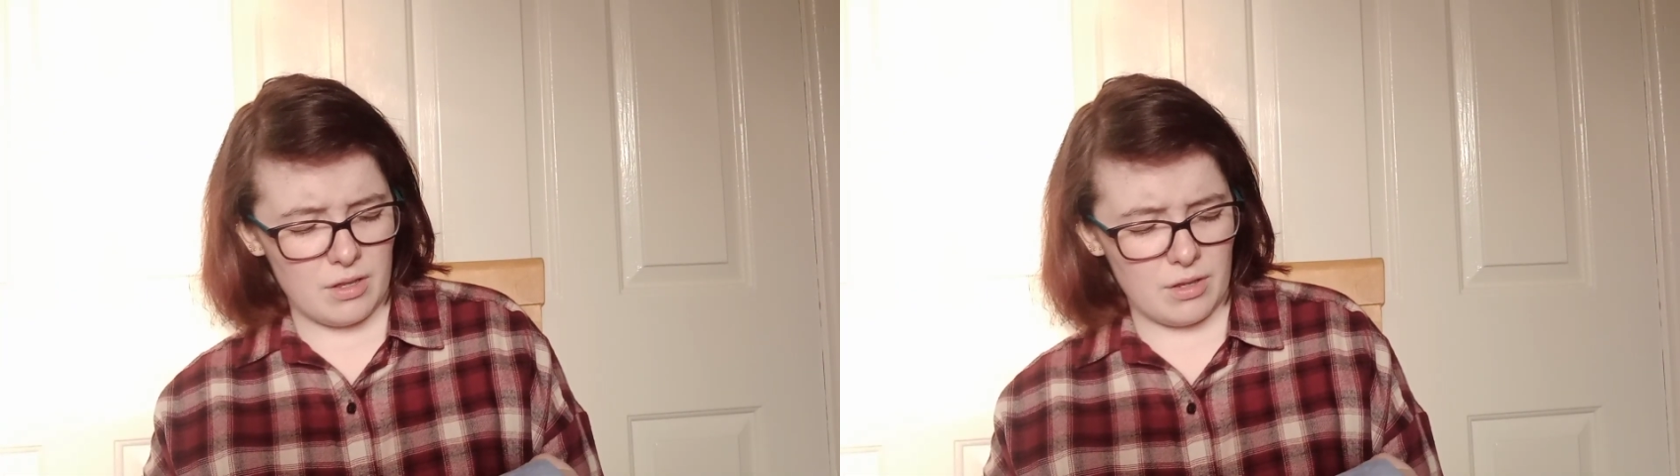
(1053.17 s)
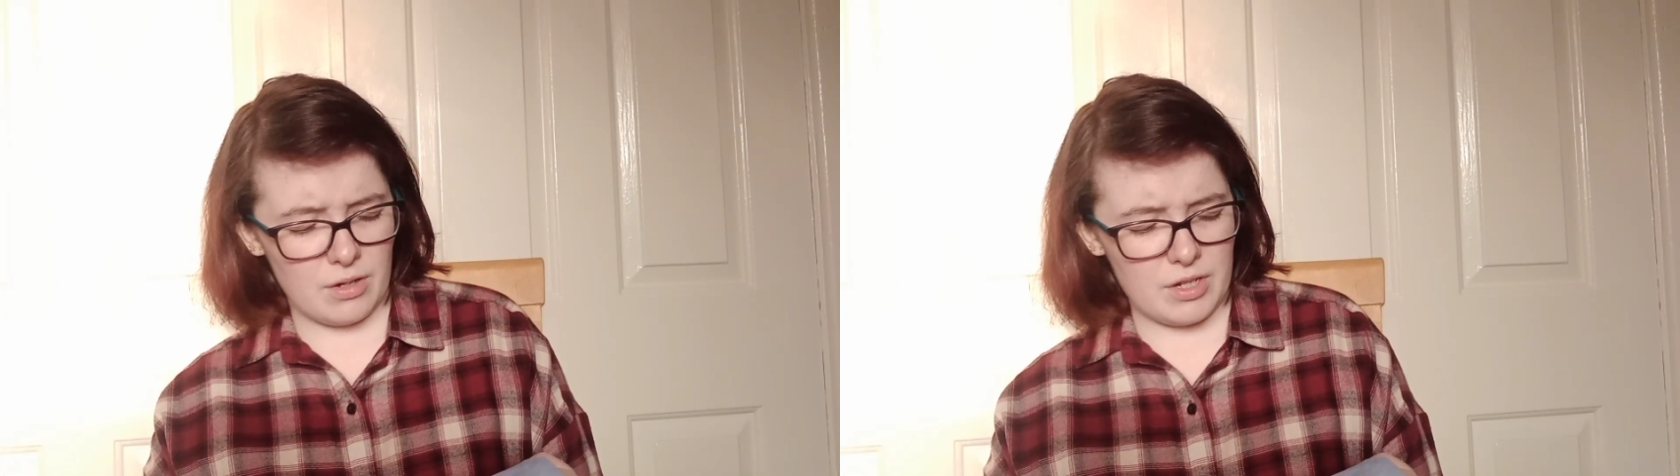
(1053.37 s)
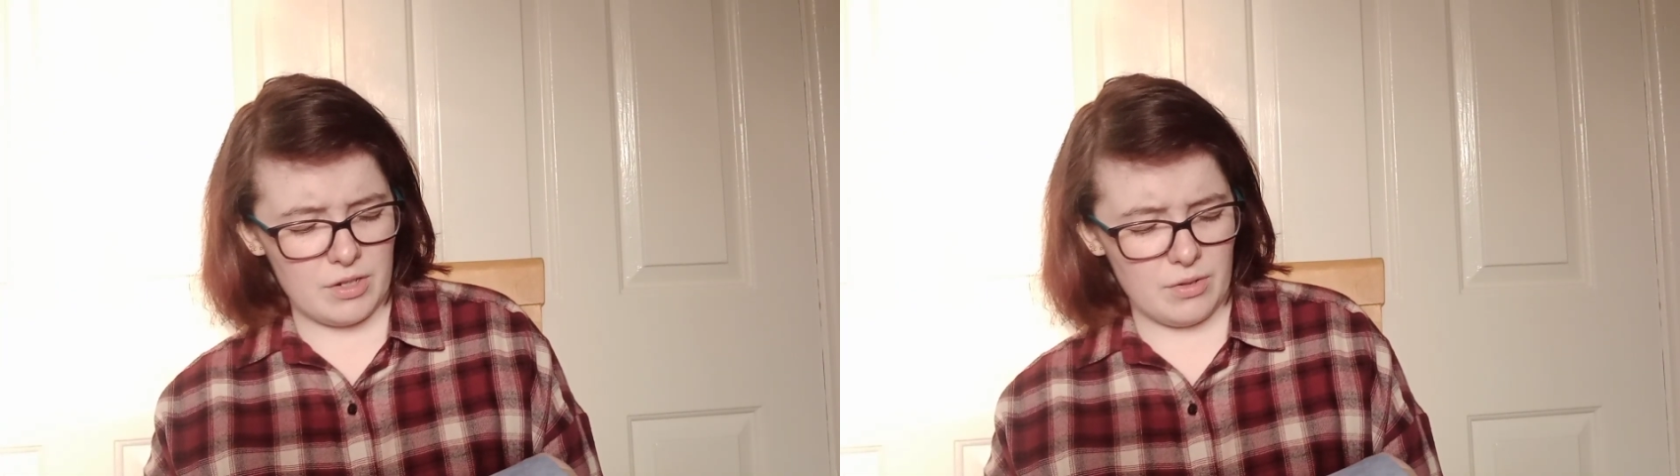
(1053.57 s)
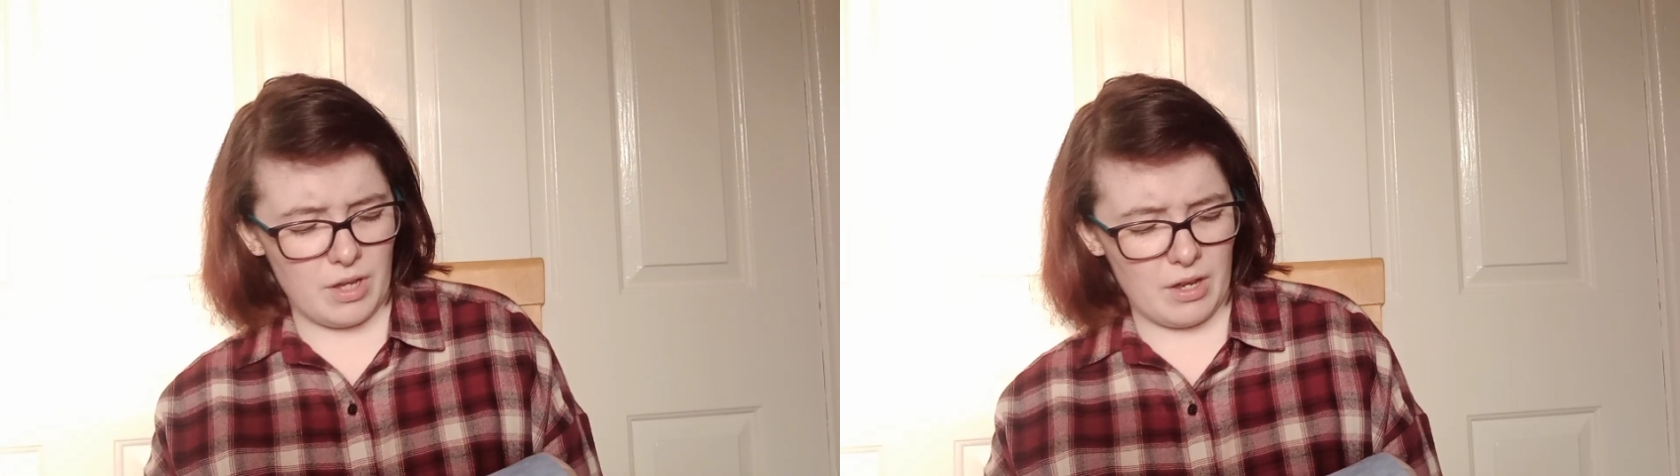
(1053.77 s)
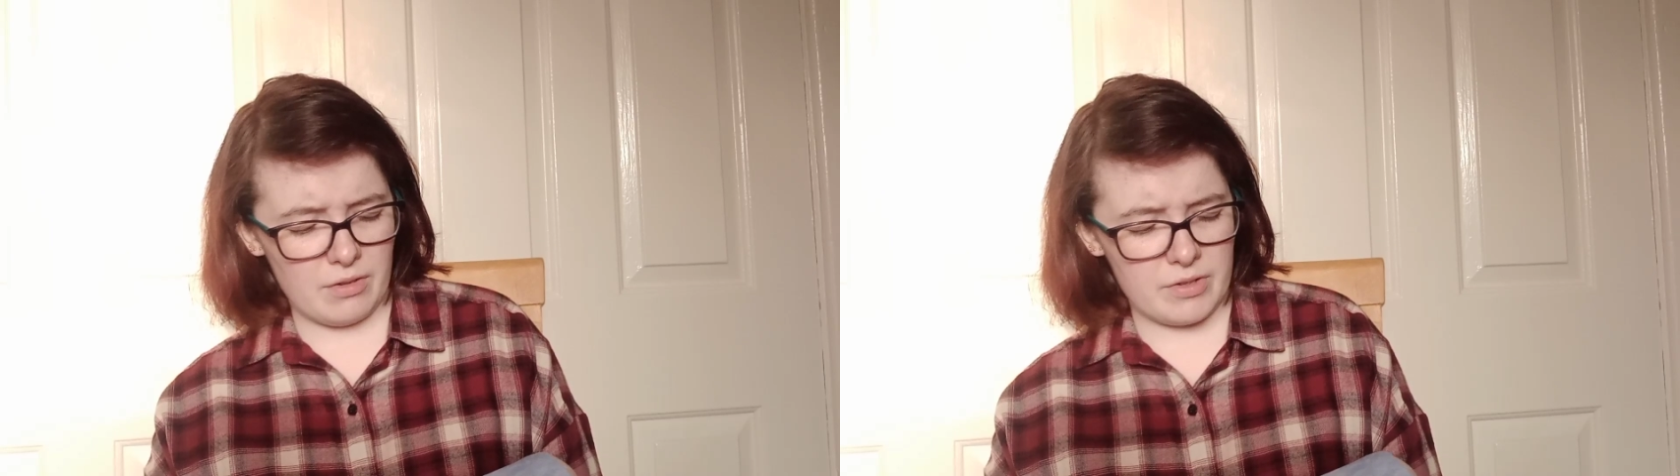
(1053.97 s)
32
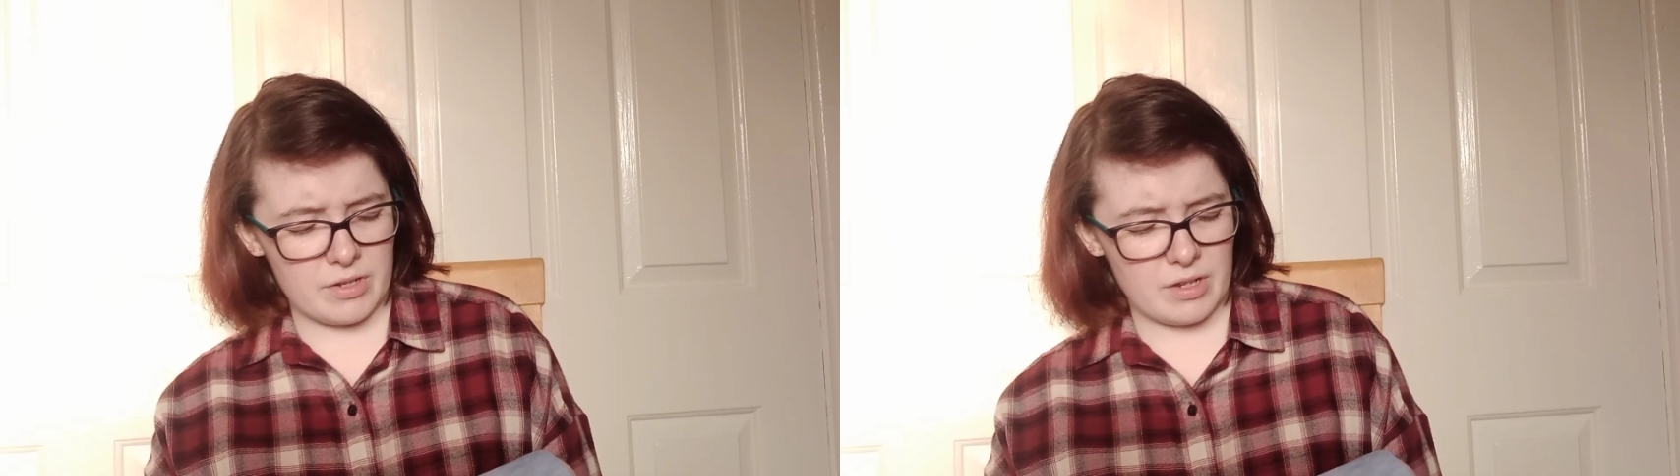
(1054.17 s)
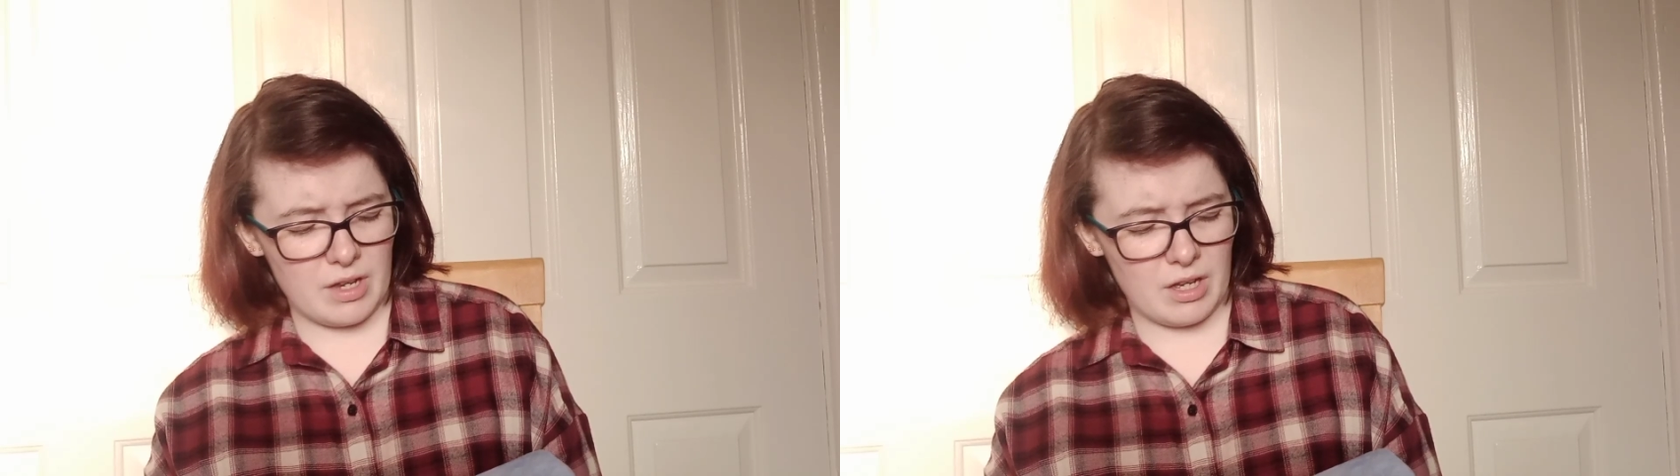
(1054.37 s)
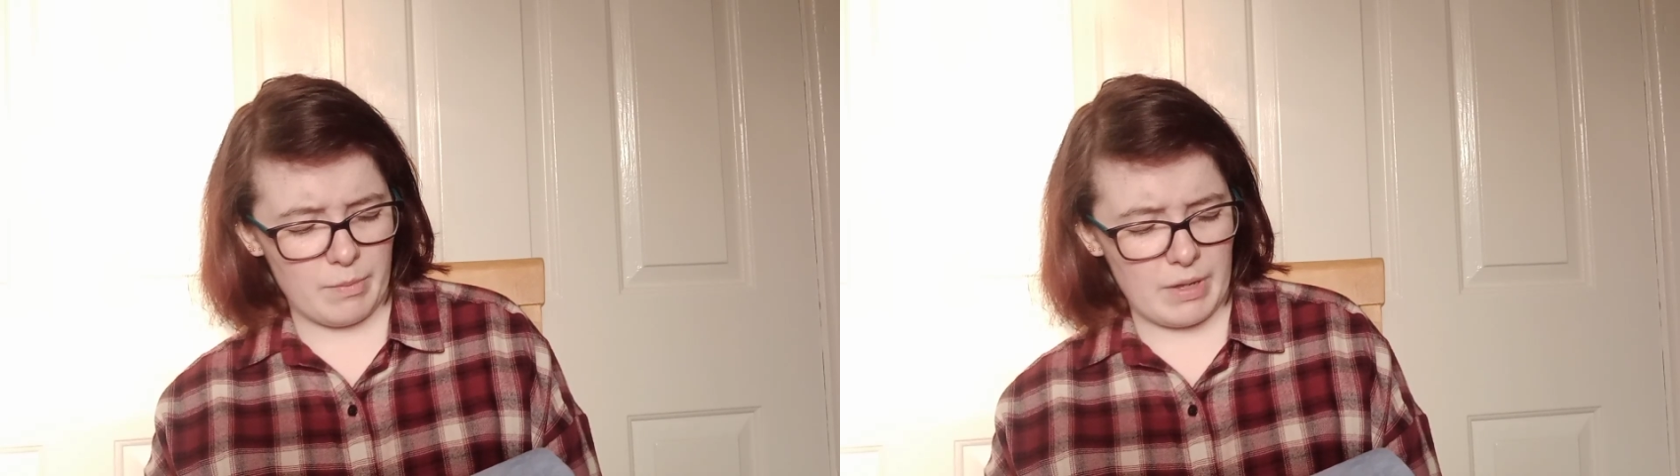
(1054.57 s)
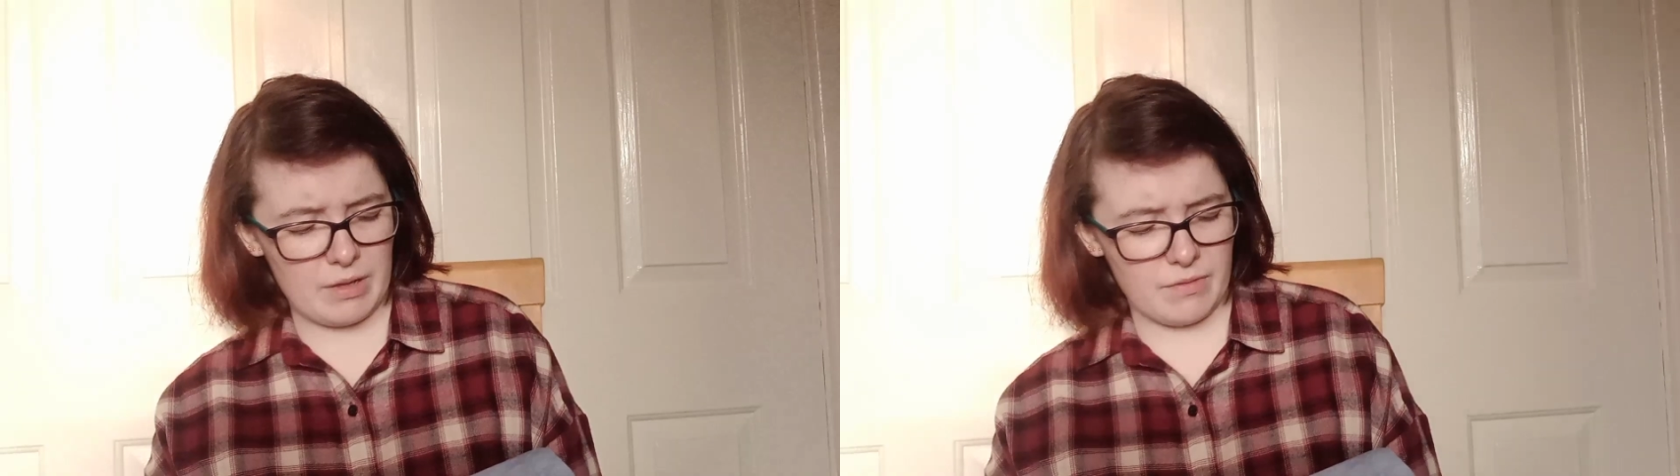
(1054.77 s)
count at